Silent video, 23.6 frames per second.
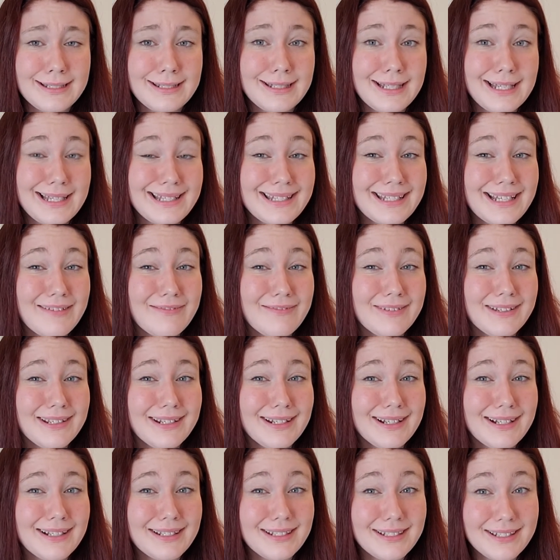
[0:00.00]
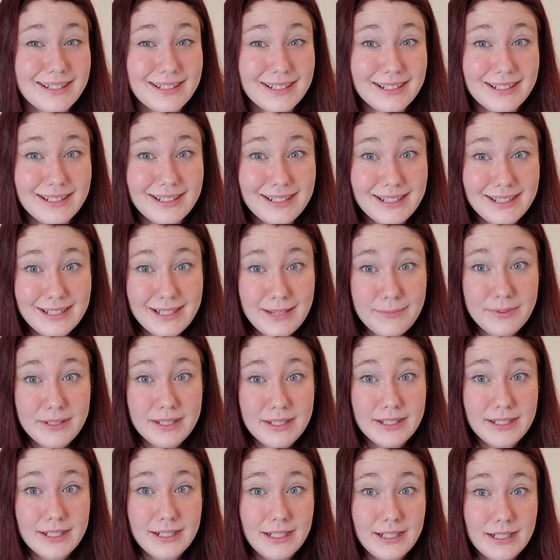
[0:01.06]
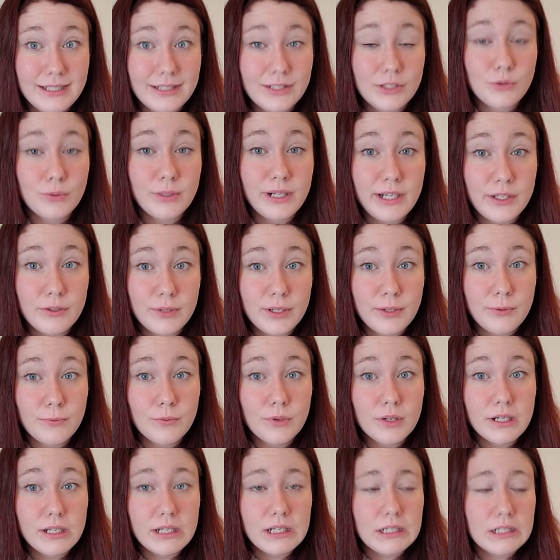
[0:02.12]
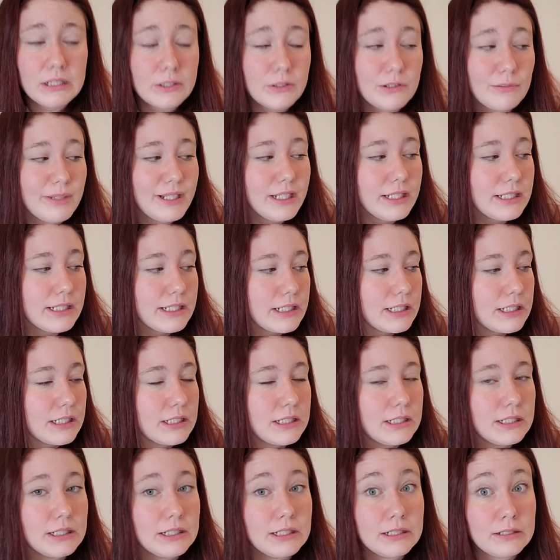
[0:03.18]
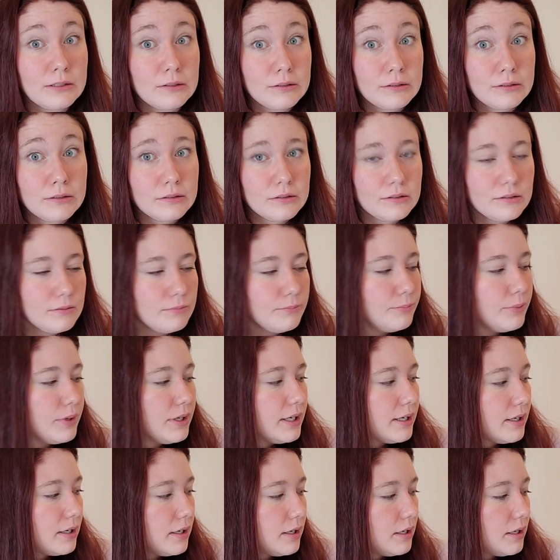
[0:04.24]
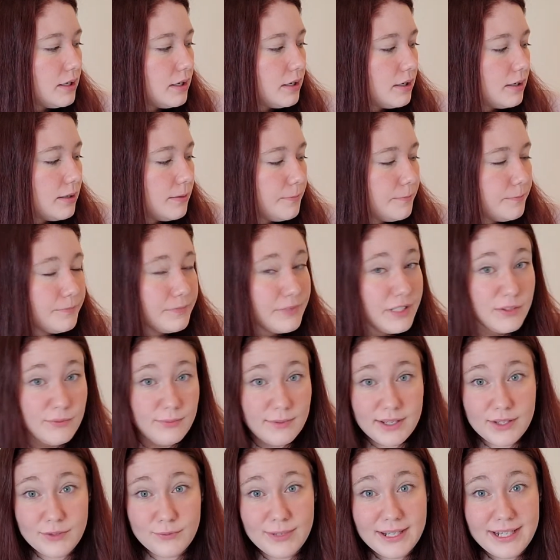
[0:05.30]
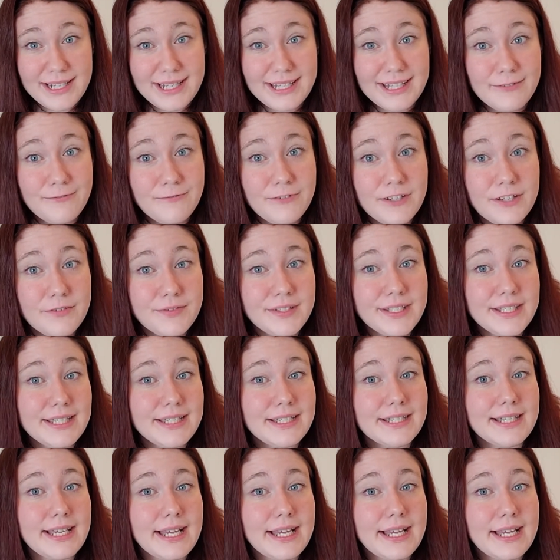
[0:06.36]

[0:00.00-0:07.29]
that's definitely not accepted in 2021 a little bit. But this was written in the 50s,